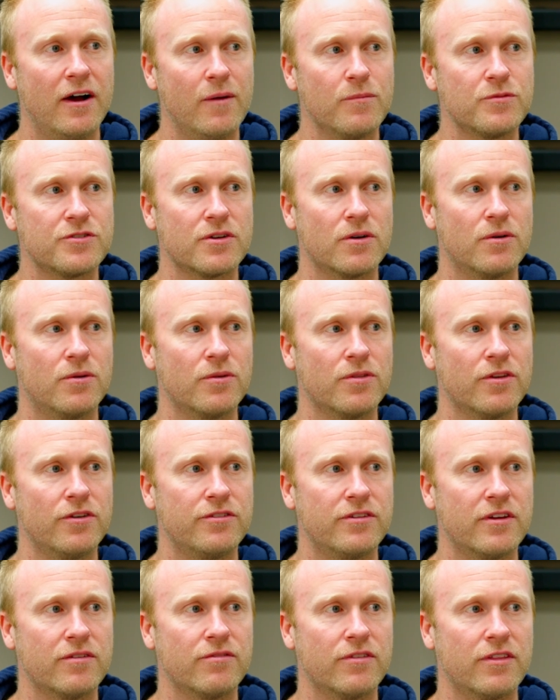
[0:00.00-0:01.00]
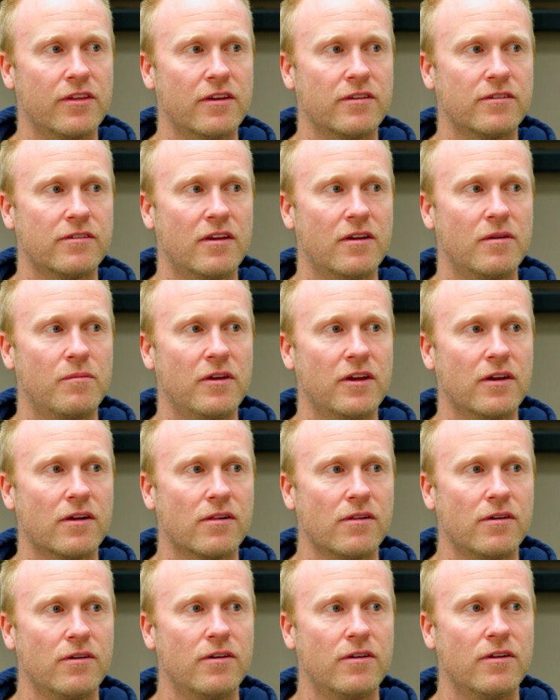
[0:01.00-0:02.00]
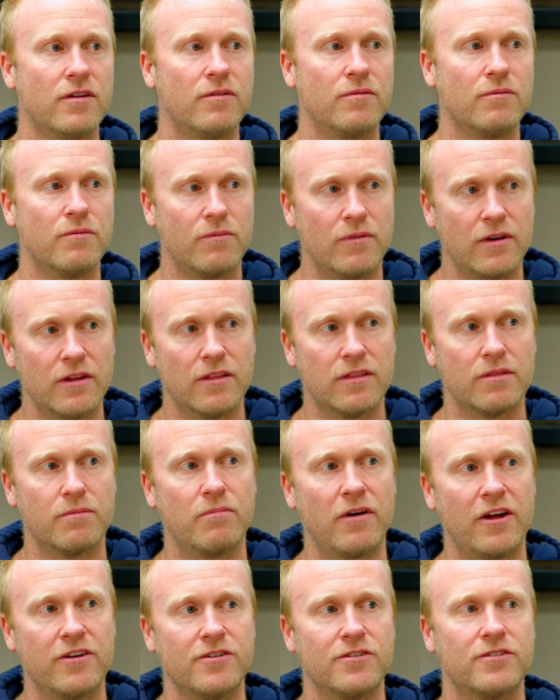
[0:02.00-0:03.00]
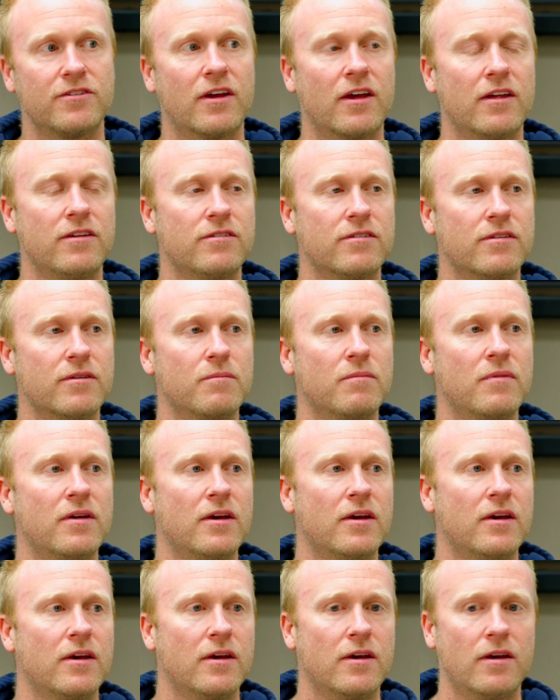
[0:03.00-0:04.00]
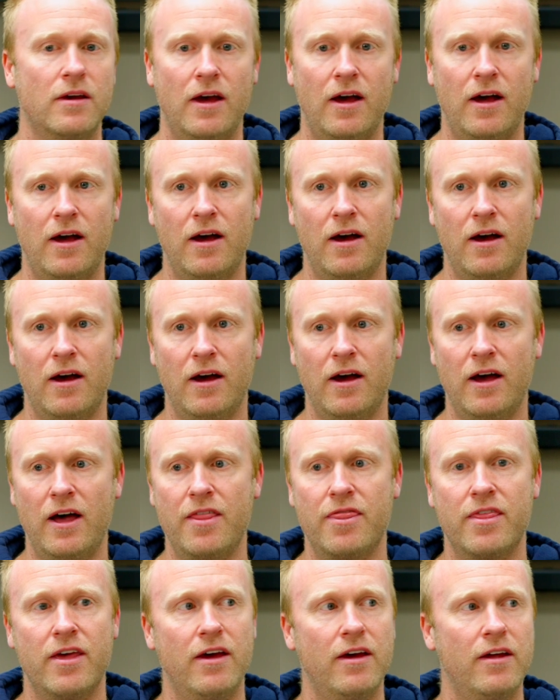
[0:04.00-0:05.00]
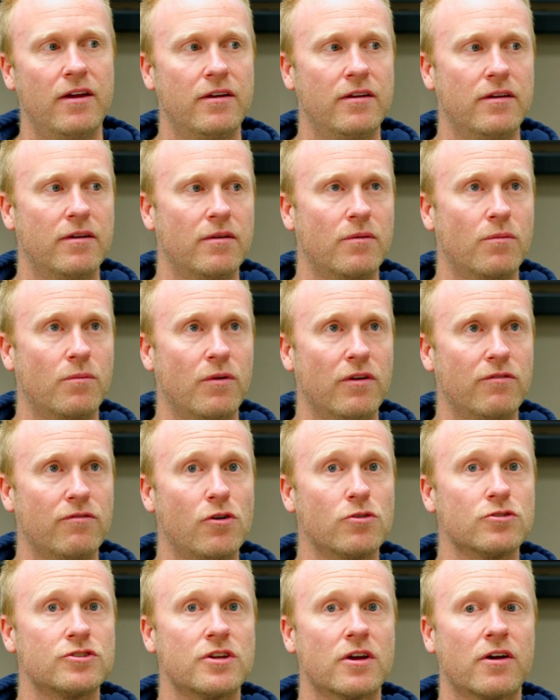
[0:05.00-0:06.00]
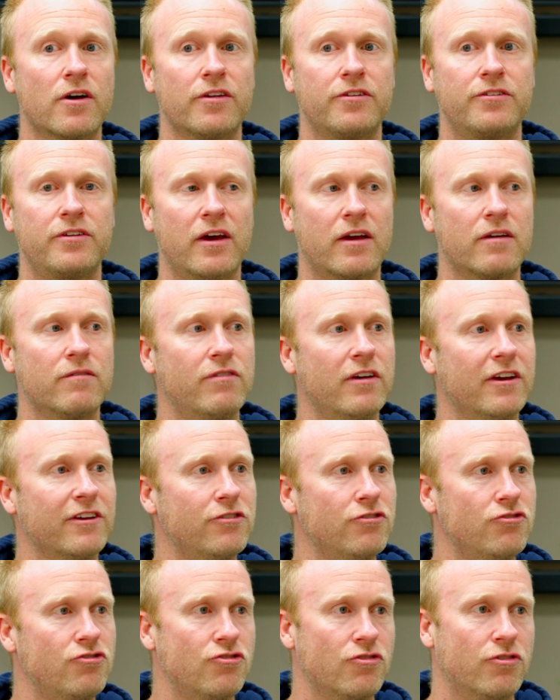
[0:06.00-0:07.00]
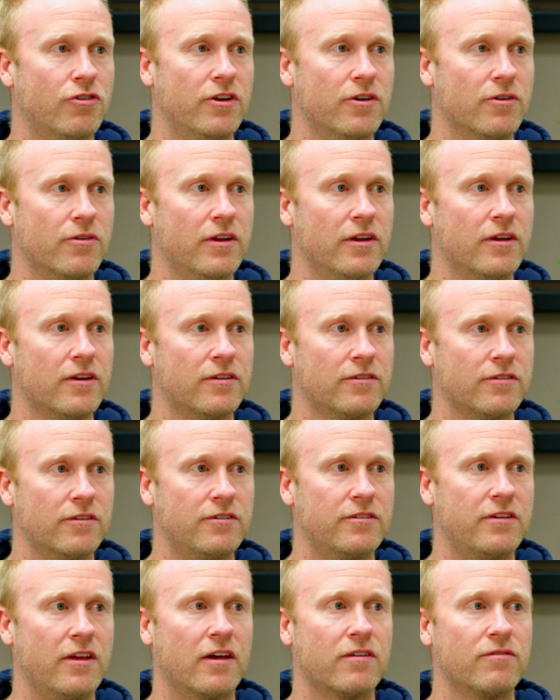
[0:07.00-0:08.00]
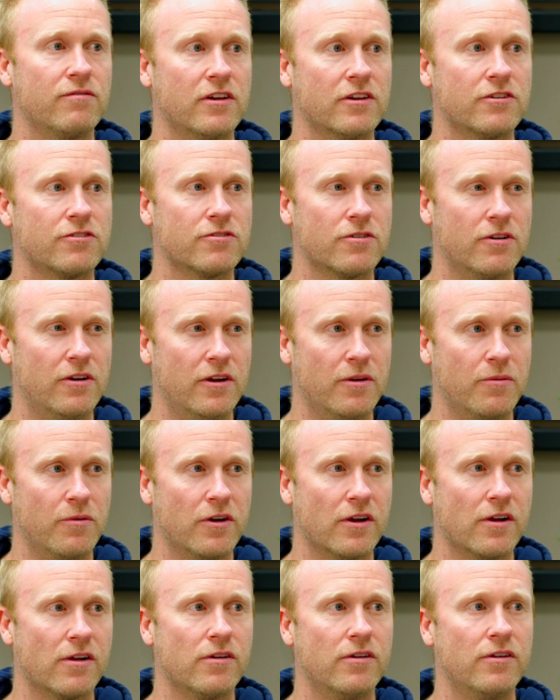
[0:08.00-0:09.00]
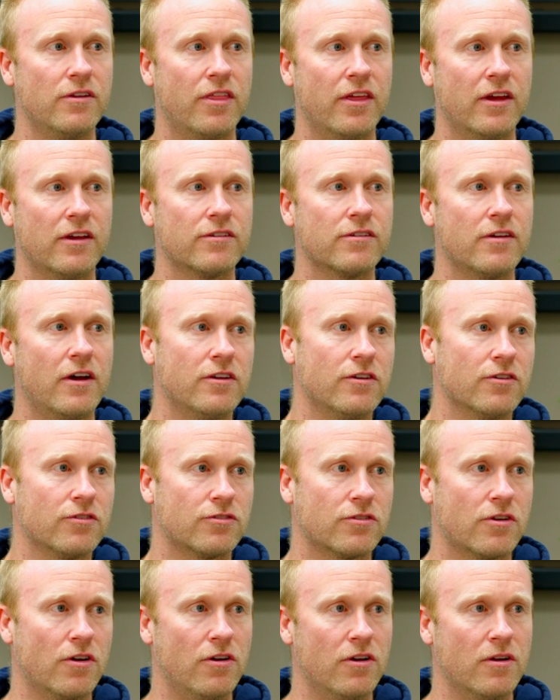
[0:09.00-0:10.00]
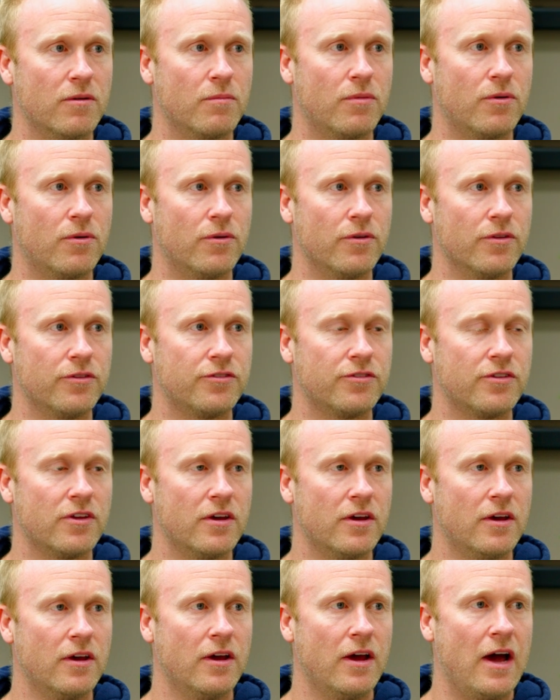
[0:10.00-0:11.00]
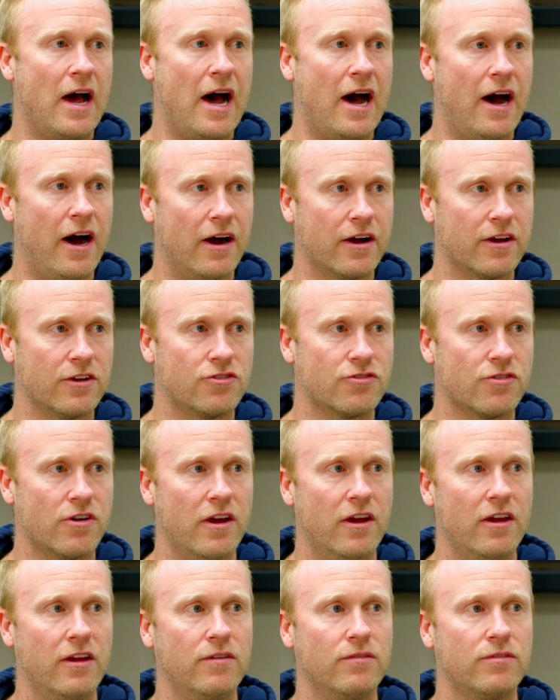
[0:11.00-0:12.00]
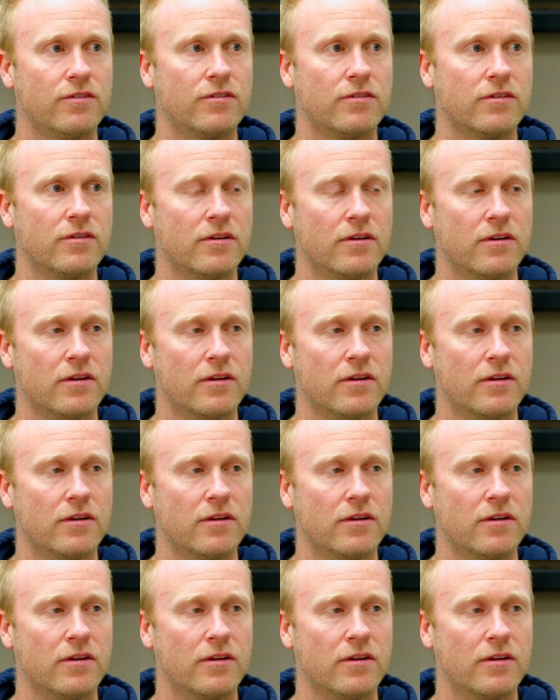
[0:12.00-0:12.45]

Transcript: So all those different things need to be included with budgets against them. And then we've also got second fix joinery. So second fix joinery would include things like your skirting boards, architraves,